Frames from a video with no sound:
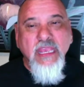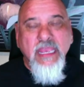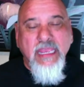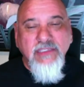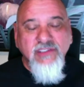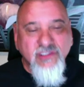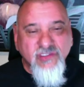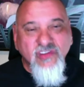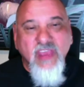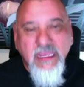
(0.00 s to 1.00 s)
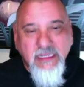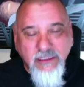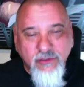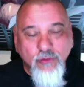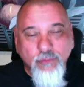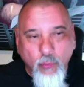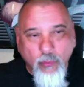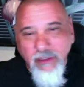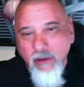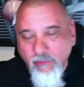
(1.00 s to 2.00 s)
It's Society
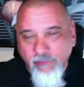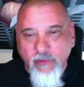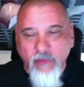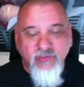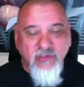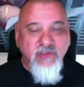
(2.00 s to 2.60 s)
2.0, folks. It's a